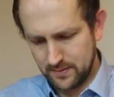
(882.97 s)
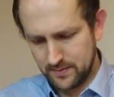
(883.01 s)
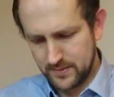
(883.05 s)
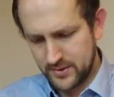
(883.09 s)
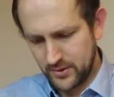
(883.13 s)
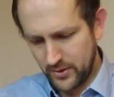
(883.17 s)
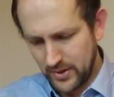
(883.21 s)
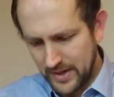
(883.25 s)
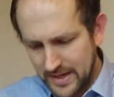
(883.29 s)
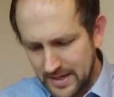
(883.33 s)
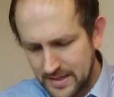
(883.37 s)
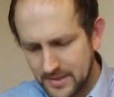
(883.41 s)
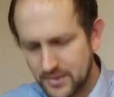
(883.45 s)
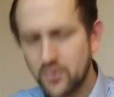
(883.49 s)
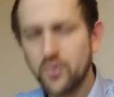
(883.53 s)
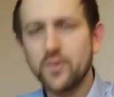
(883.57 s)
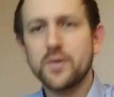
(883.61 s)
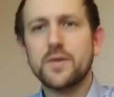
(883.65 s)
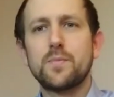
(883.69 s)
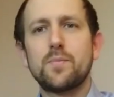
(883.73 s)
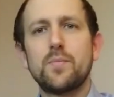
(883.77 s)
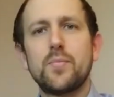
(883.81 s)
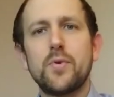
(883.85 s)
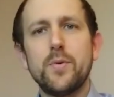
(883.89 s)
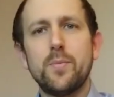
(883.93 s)
So here's
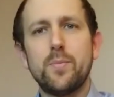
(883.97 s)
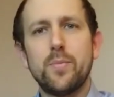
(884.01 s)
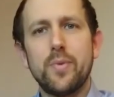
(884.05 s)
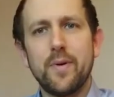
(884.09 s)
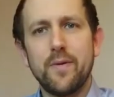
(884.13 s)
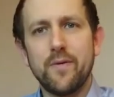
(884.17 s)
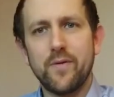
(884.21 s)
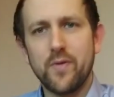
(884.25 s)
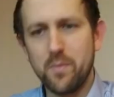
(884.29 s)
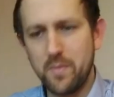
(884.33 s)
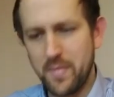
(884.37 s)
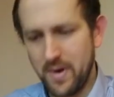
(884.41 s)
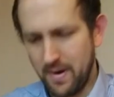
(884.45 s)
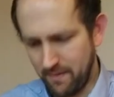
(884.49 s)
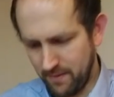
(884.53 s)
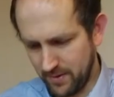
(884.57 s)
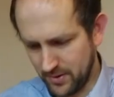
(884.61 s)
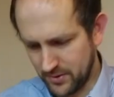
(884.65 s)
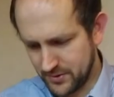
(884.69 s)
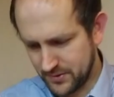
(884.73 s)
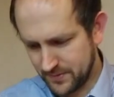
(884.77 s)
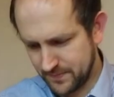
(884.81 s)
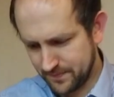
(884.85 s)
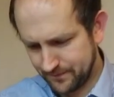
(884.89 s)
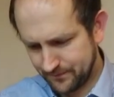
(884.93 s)
God's blueprint for
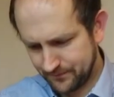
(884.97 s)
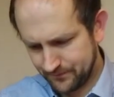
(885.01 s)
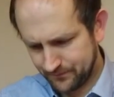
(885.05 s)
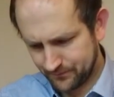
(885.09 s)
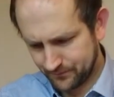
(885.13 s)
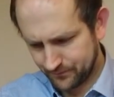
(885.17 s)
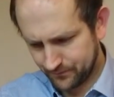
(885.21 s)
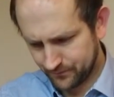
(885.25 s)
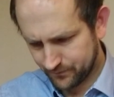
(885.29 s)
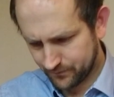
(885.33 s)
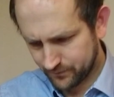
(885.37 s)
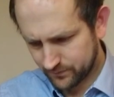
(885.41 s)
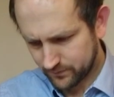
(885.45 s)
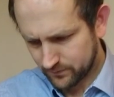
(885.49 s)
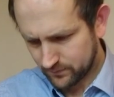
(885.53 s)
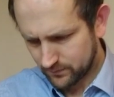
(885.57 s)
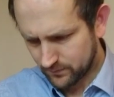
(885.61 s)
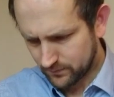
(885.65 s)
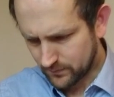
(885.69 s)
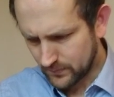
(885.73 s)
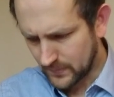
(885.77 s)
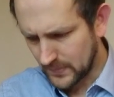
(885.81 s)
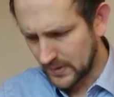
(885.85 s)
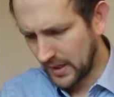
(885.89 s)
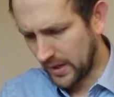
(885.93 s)
marriage,
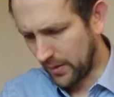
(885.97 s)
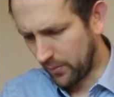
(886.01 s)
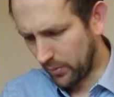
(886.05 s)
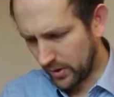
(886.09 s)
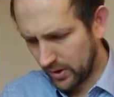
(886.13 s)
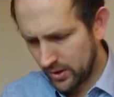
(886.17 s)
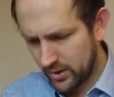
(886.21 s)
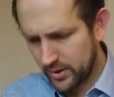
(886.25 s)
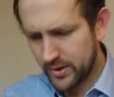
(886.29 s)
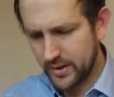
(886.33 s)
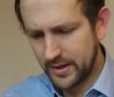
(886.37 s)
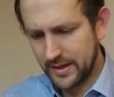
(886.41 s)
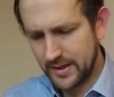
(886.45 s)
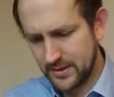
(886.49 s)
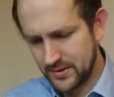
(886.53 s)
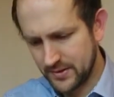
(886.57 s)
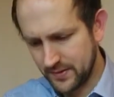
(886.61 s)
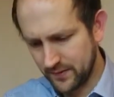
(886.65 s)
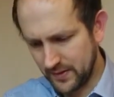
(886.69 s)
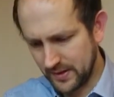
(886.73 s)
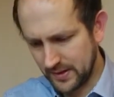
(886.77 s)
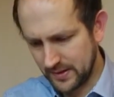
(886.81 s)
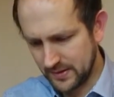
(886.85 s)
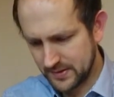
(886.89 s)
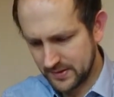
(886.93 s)
and we'll look at each
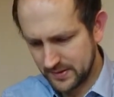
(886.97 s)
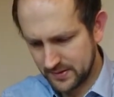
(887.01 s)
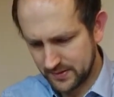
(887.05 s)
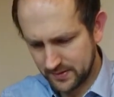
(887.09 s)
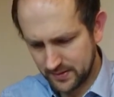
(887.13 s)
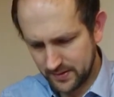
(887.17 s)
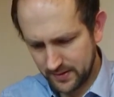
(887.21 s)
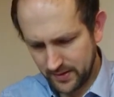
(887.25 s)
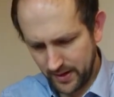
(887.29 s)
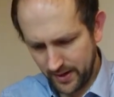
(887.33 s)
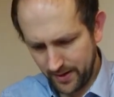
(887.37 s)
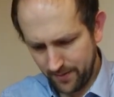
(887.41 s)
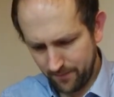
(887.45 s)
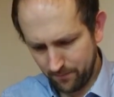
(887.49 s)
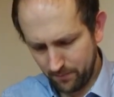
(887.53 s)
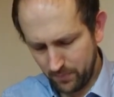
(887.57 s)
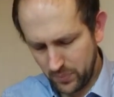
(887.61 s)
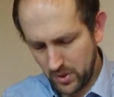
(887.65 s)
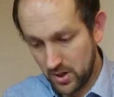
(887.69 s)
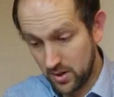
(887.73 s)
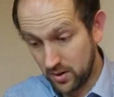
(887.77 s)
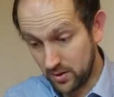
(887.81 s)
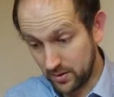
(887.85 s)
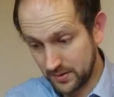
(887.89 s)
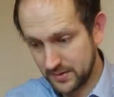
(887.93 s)
of these um,
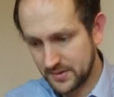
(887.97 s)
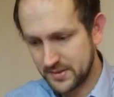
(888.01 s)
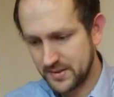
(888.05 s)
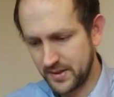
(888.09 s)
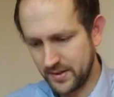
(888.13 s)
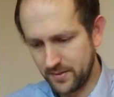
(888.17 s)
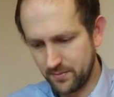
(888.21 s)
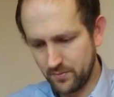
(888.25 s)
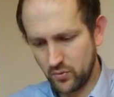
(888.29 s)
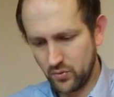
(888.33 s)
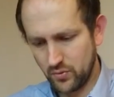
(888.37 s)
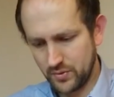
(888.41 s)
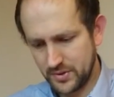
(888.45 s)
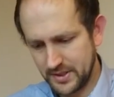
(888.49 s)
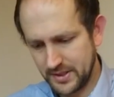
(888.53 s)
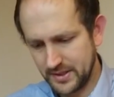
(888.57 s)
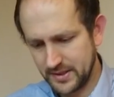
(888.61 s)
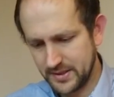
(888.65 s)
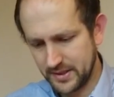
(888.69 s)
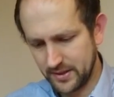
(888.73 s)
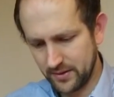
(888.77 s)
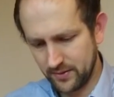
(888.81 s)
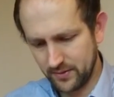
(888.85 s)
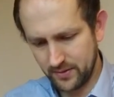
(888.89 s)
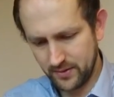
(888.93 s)
parts in more
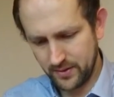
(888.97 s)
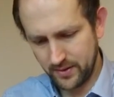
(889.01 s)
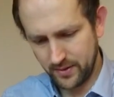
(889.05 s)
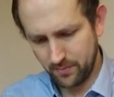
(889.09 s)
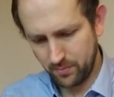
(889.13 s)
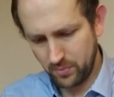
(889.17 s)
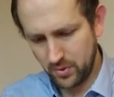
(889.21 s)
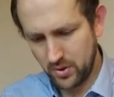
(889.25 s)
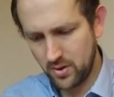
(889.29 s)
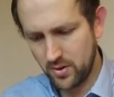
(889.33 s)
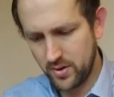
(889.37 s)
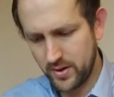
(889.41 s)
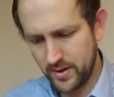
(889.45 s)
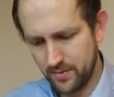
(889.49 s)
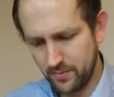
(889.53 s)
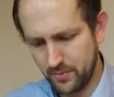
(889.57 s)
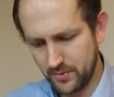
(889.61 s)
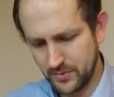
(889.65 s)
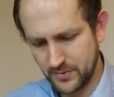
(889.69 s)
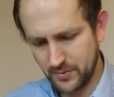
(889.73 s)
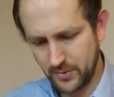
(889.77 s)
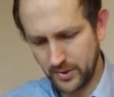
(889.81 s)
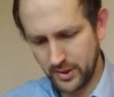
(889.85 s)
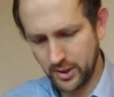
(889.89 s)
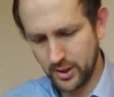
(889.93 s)
detail and apply
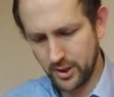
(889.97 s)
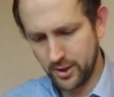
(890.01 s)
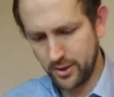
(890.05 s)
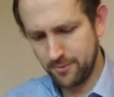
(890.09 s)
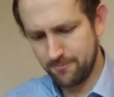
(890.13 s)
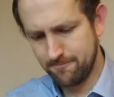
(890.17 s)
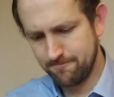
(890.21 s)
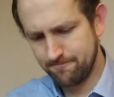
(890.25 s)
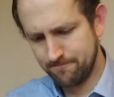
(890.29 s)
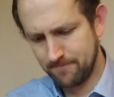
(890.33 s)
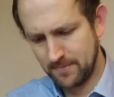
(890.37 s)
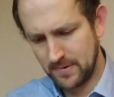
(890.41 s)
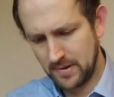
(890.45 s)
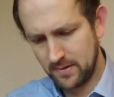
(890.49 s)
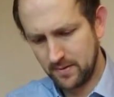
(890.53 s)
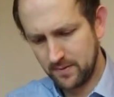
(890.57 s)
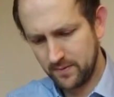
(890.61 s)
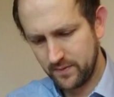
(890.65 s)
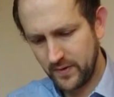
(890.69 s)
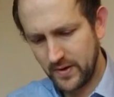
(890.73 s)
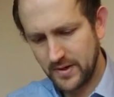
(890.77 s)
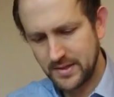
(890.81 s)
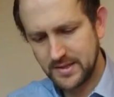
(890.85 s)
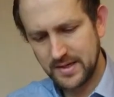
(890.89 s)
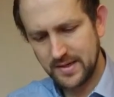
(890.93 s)
them as we go.
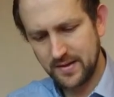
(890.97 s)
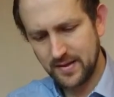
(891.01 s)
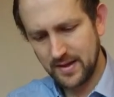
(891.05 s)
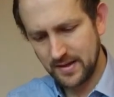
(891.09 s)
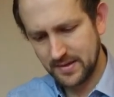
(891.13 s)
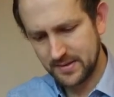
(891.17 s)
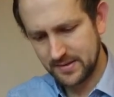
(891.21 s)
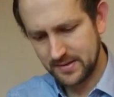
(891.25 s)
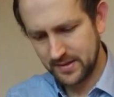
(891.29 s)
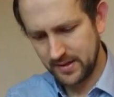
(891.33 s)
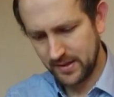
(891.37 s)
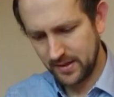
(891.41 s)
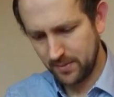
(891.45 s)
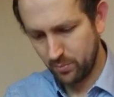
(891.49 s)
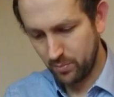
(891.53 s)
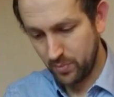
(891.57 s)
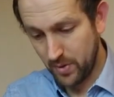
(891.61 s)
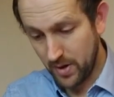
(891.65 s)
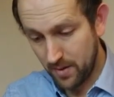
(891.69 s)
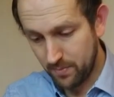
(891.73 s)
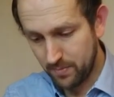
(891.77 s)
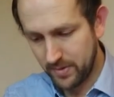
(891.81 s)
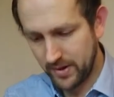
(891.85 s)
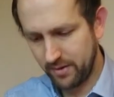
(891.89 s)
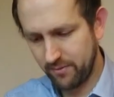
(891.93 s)
Firstly, there's the
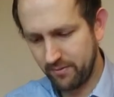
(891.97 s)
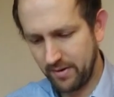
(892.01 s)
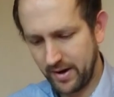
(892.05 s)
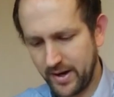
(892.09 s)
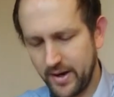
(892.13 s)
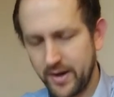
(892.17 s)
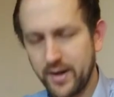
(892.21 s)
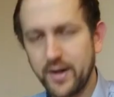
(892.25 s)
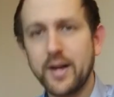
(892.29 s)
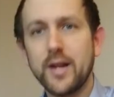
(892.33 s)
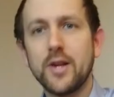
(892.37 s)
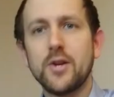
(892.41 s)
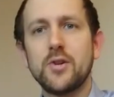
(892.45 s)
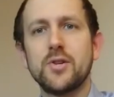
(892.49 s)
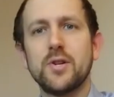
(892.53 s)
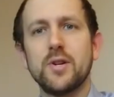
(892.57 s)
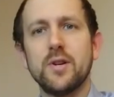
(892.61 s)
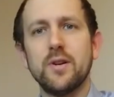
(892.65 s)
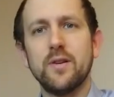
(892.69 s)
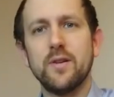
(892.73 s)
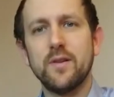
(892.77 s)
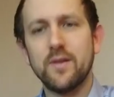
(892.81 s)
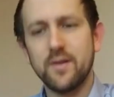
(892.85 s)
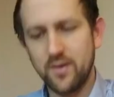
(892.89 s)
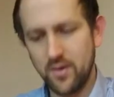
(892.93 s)
public
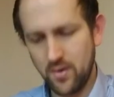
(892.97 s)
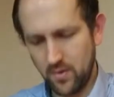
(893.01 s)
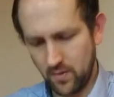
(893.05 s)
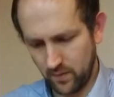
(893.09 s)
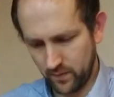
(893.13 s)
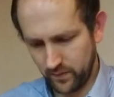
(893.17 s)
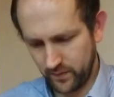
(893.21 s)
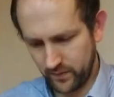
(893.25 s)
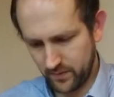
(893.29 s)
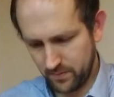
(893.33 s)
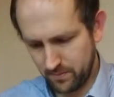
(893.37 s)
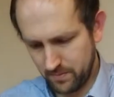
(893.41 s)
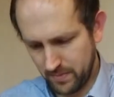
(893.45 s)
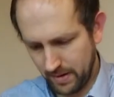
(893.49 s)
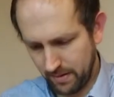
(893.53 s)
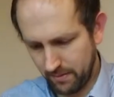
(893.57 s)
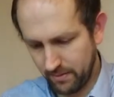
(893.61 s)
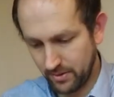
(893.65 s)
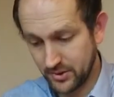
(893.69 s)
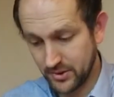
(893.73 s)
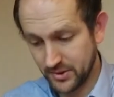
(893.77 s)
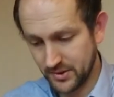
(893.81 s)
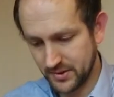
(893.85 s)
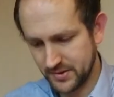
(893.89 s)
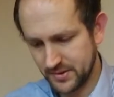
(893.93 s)
recognition of
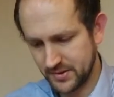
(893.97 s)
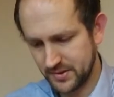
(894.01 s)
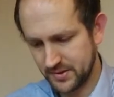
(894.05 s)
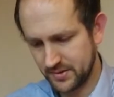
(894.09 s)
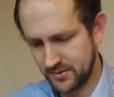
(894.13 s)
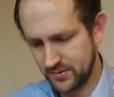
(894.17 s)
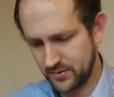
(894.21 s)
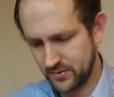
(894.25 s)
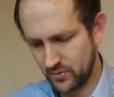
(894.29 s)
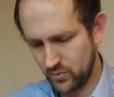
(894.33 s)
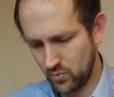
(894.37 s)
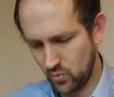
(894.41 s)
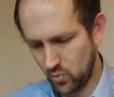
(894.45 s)
marriage as